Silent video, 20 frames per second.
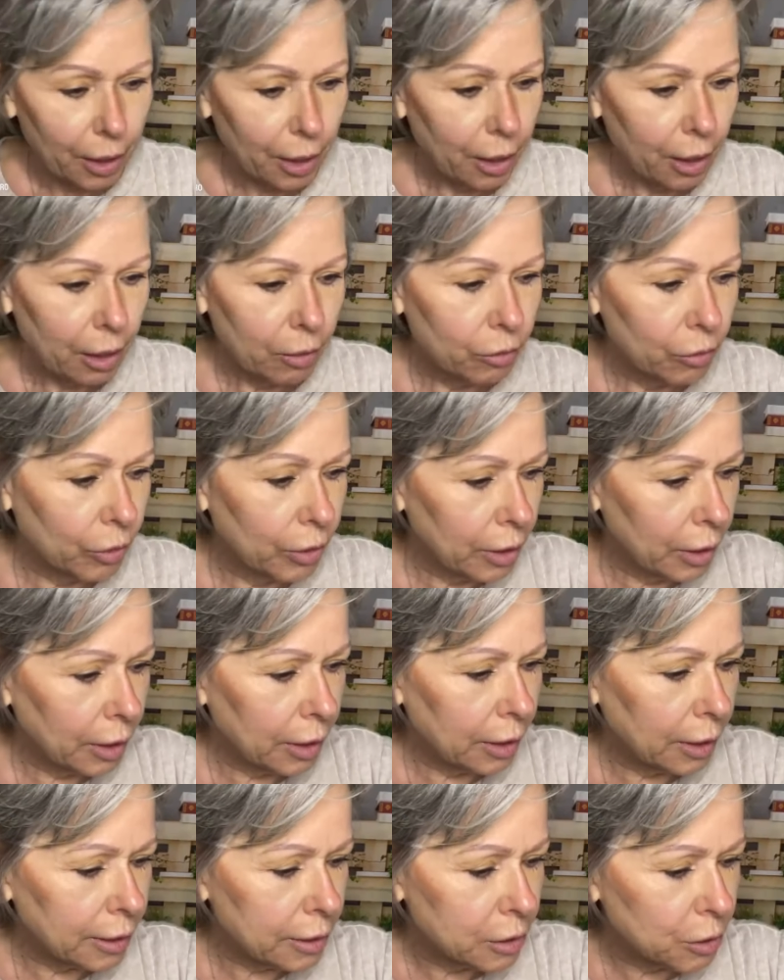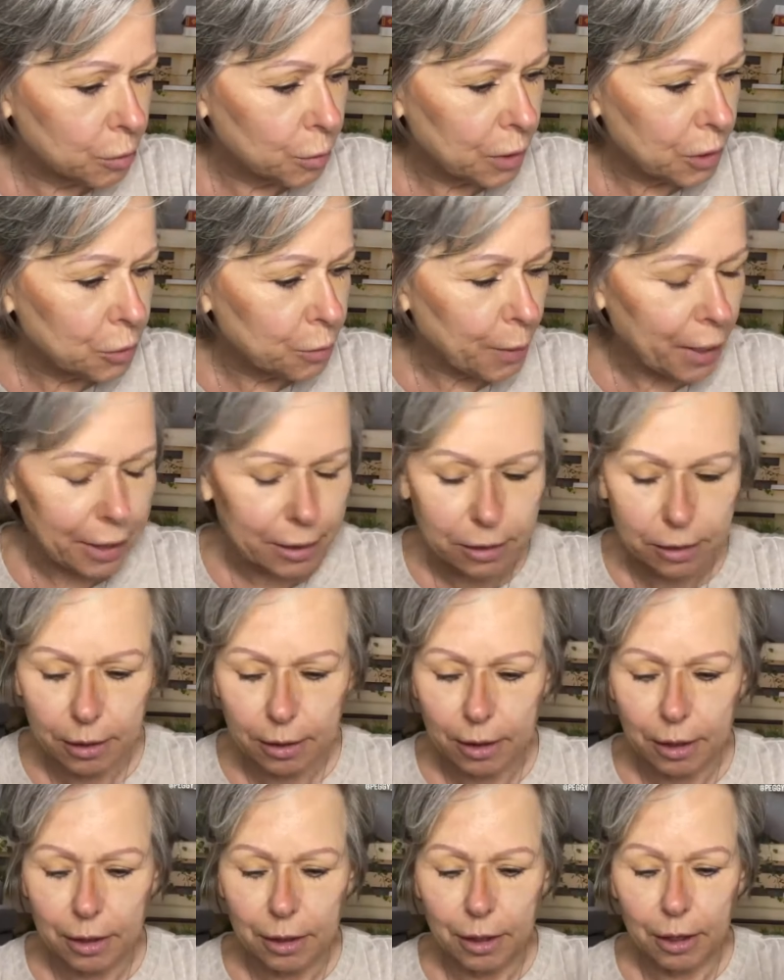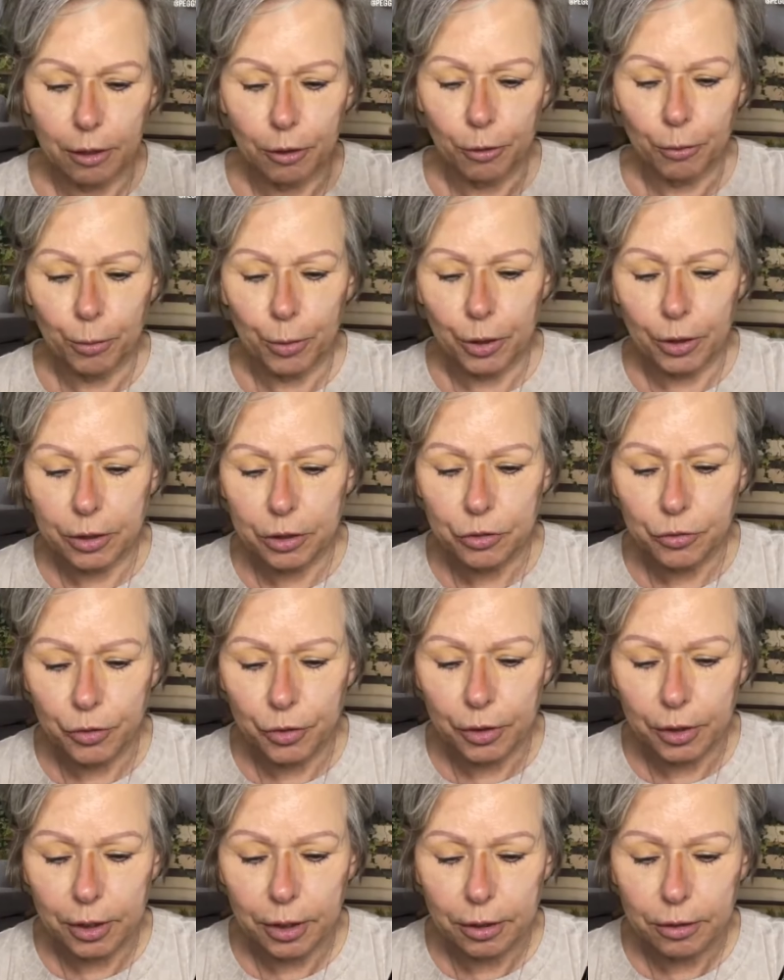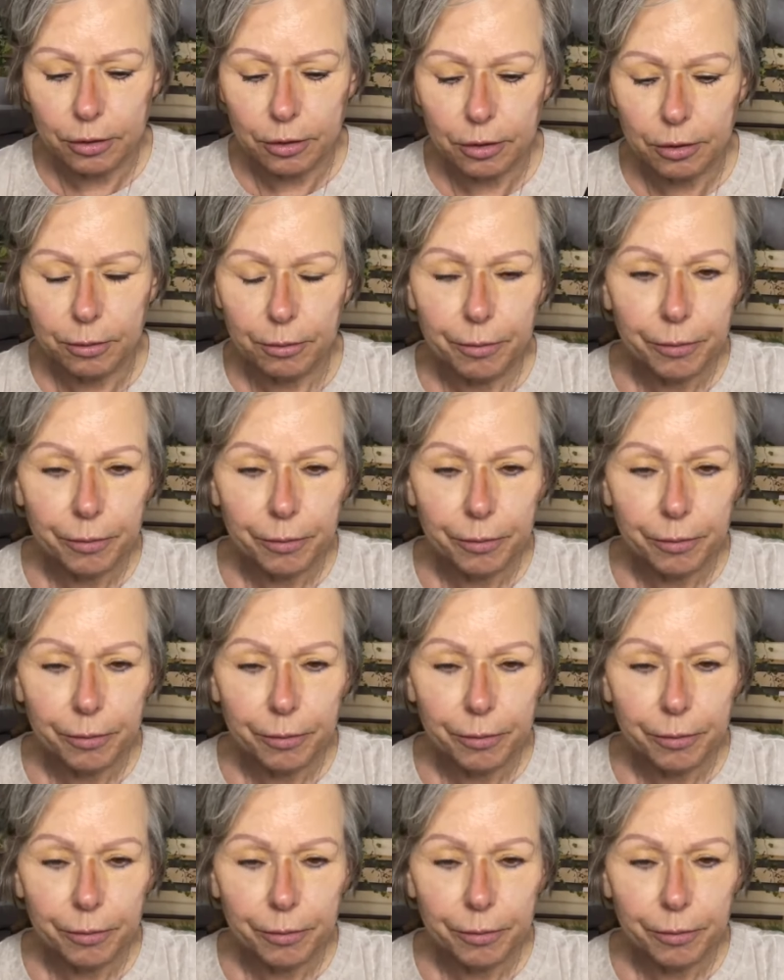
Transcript: Really, let's switch back to the thinner brush for this.